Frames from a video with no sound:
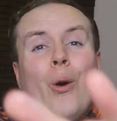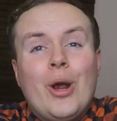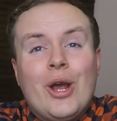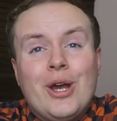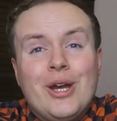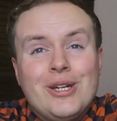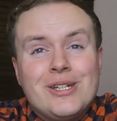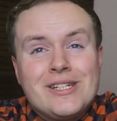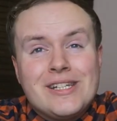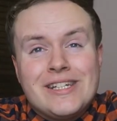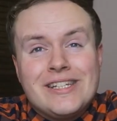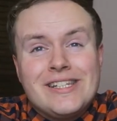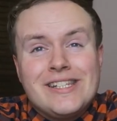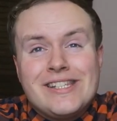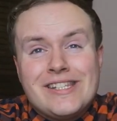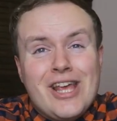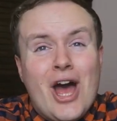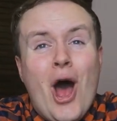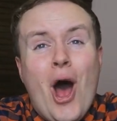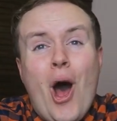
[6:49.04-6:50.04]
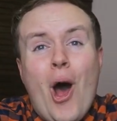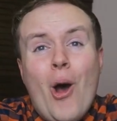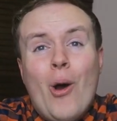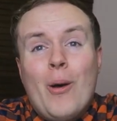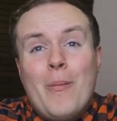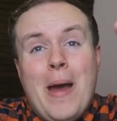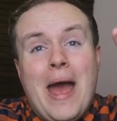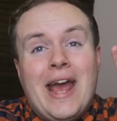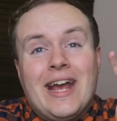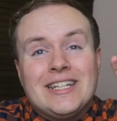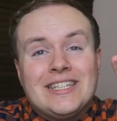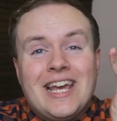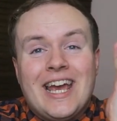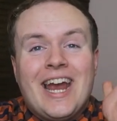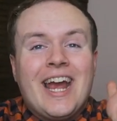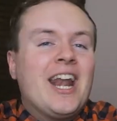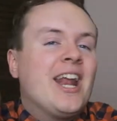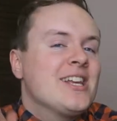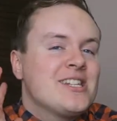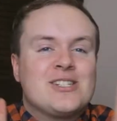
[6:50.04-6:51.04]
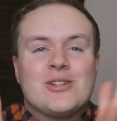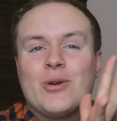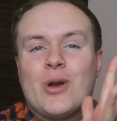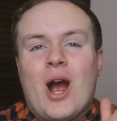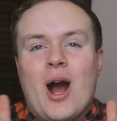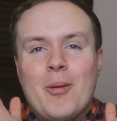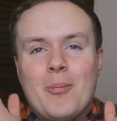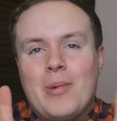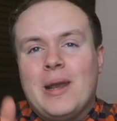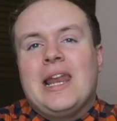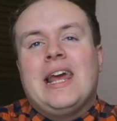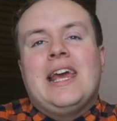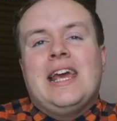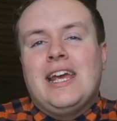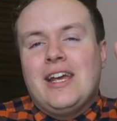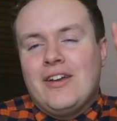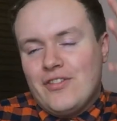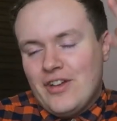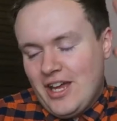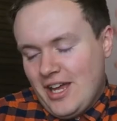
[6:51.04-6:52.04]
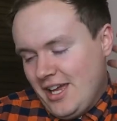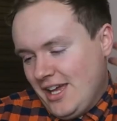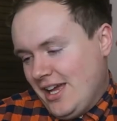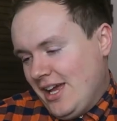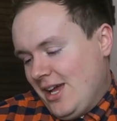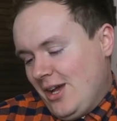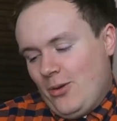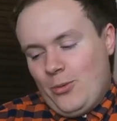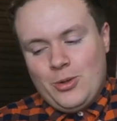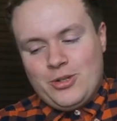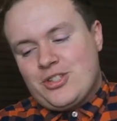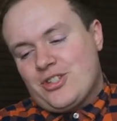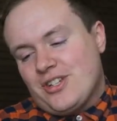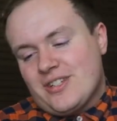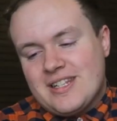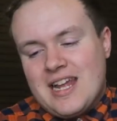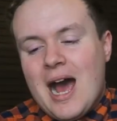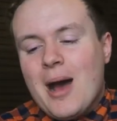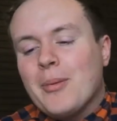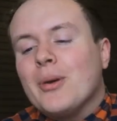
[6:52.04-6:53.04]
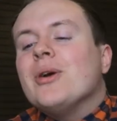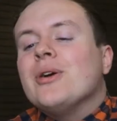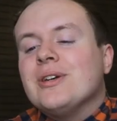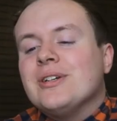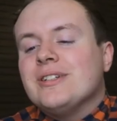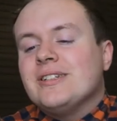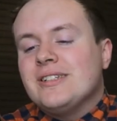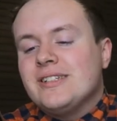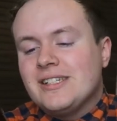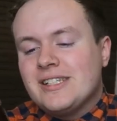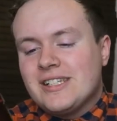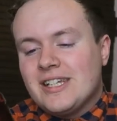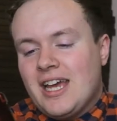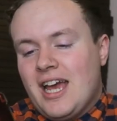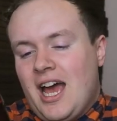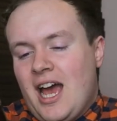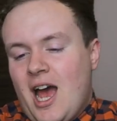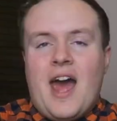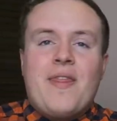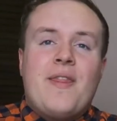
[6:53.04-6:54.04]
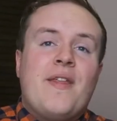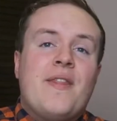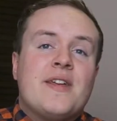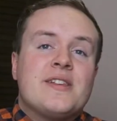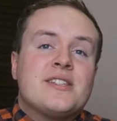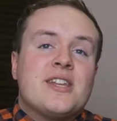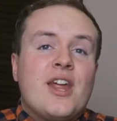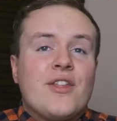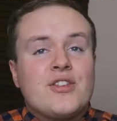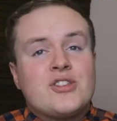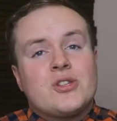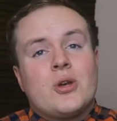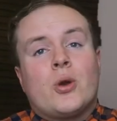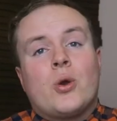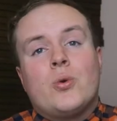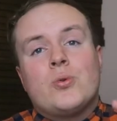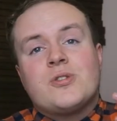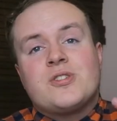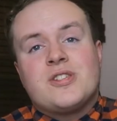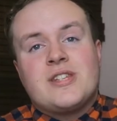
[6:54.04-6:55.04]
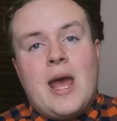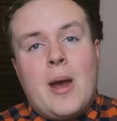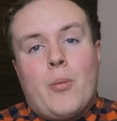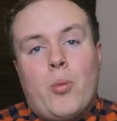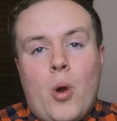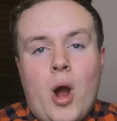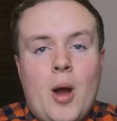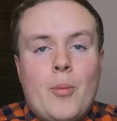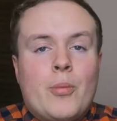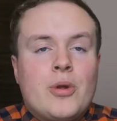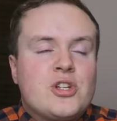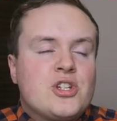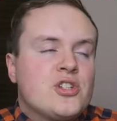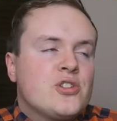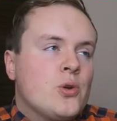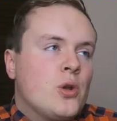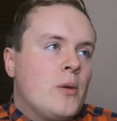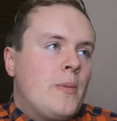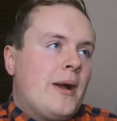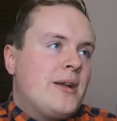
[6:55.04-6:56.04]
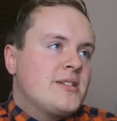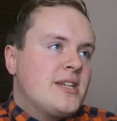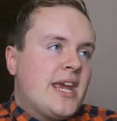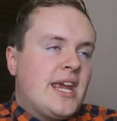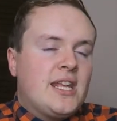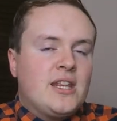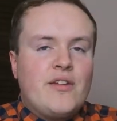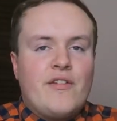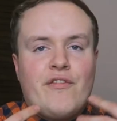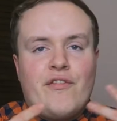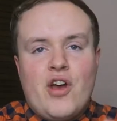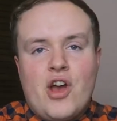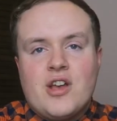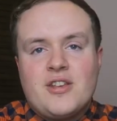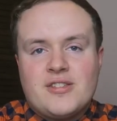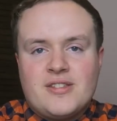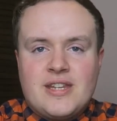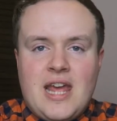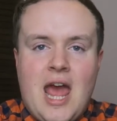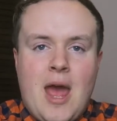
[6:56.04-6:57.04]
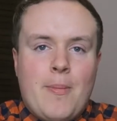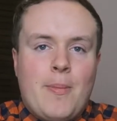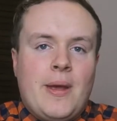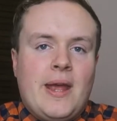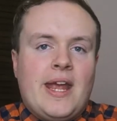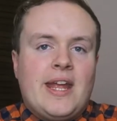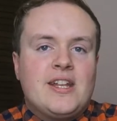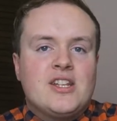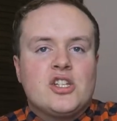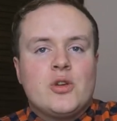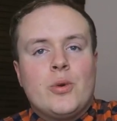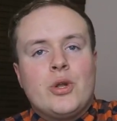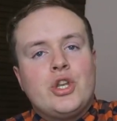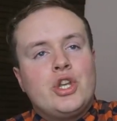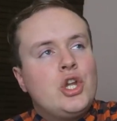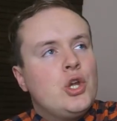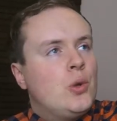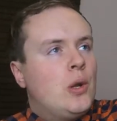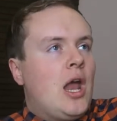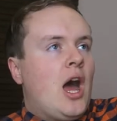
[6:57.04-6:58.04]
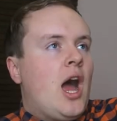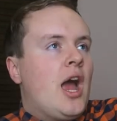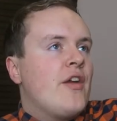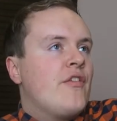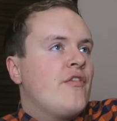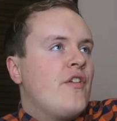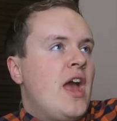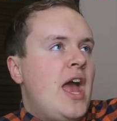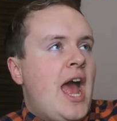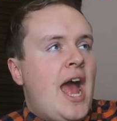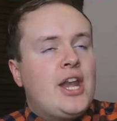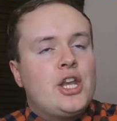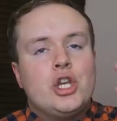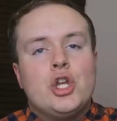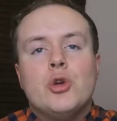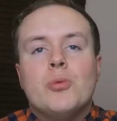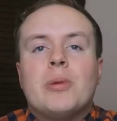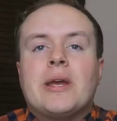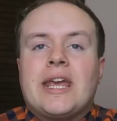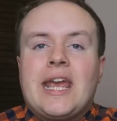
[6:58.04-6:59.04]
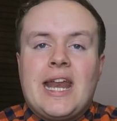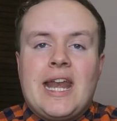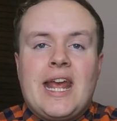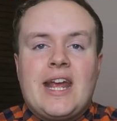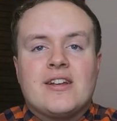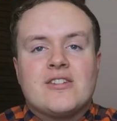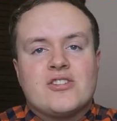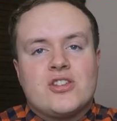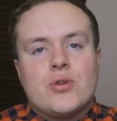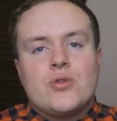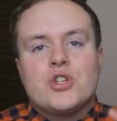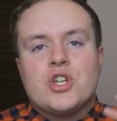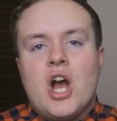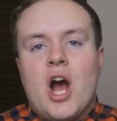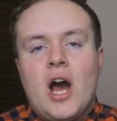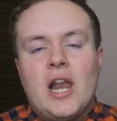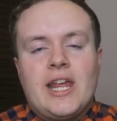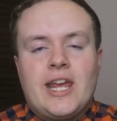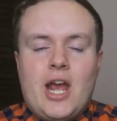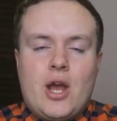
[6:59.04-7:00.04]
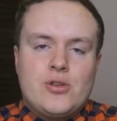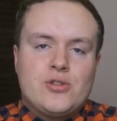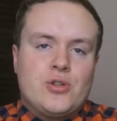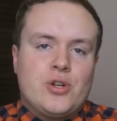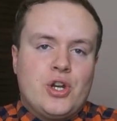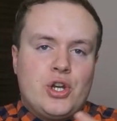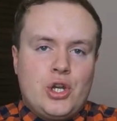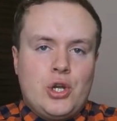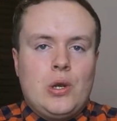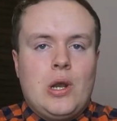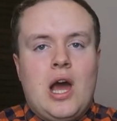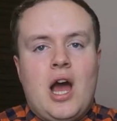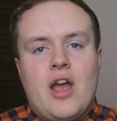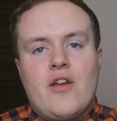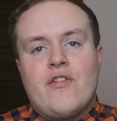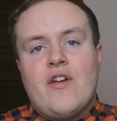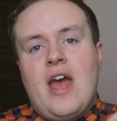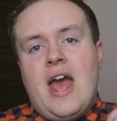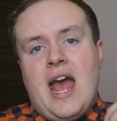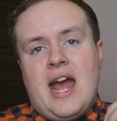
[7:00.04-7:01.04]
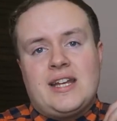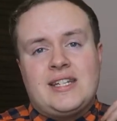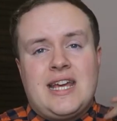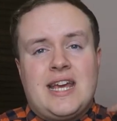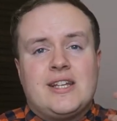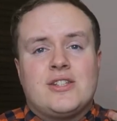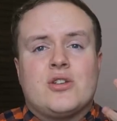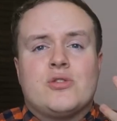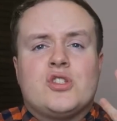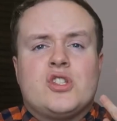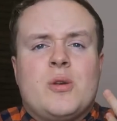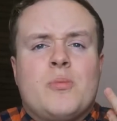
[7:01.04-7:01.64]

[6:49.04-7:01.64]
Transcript: good and so amazing, and I still can't believe what's just happened. And then there's another song called Step One, which is all about taking the first step into a new life and new beginnings. So Charlie goes on a new life and takes on